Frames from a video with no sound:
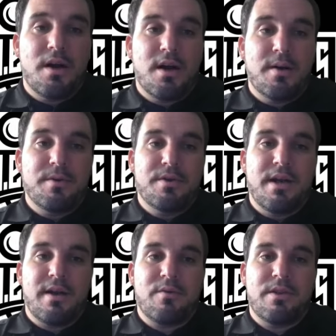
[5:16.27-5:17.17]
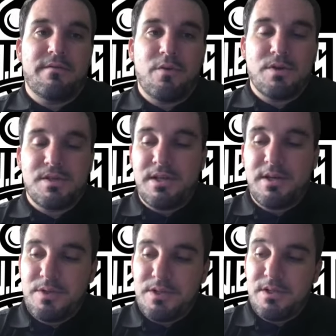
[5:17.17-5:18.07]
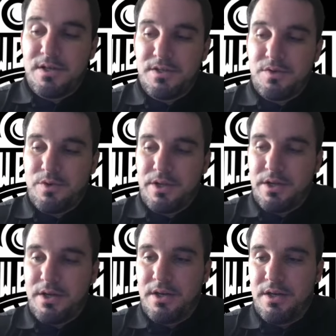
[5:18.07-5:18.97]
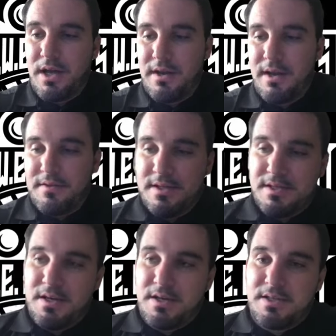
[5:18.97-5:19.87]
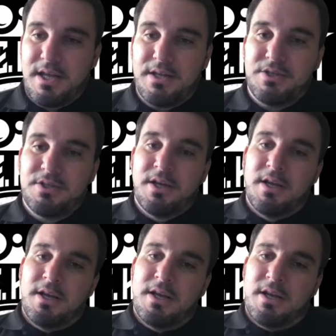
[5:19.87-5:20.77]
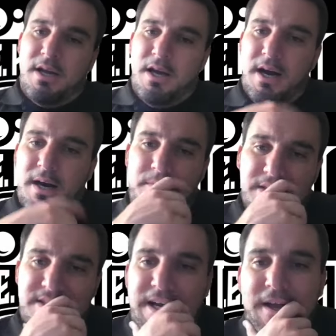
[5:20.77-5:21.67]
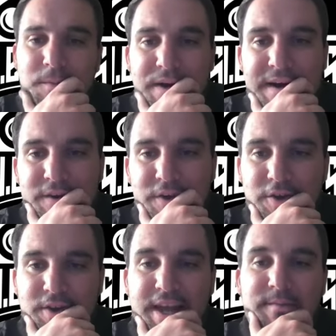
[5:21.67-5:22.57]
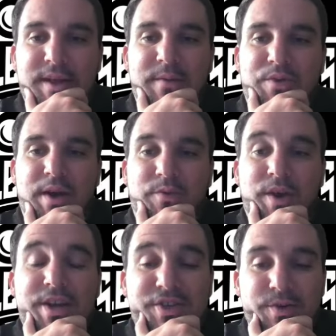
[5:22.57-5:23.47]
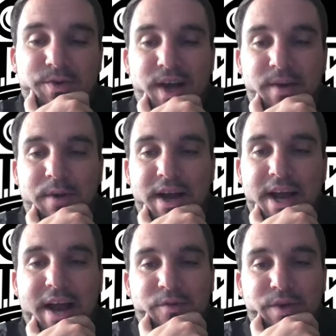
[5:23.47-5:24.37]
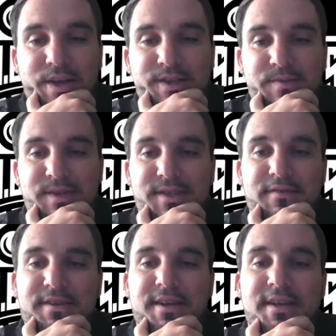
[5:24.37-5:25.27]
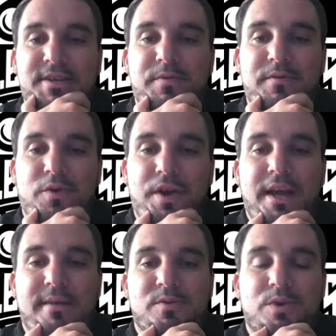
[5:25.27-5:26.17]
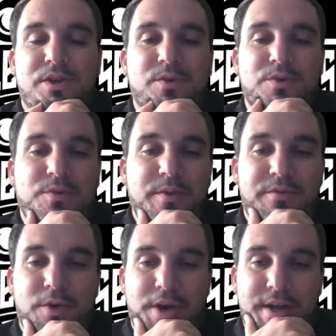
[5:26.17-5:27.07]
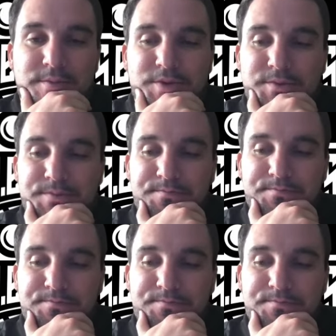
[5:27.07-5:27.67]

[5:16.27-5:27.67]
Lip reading: And you're not really forcing it, which is also really good at this young stage. Let's talk about your game day preparation. You're talking about Kyrie, some of the stuff that he does before games. What do you do before games?